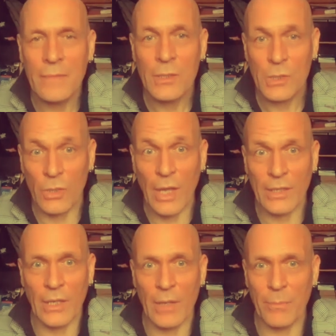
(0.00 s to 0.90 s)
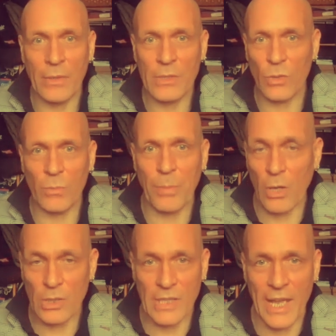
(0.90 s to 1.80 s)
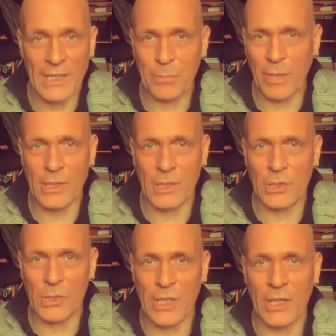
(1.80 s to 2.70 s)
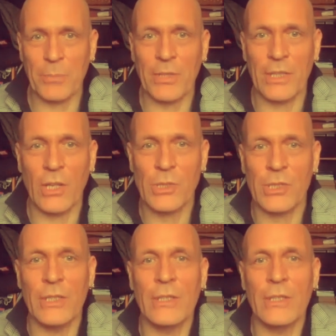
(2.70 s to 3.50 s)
So like sort of box sets, places to just get completely lost in.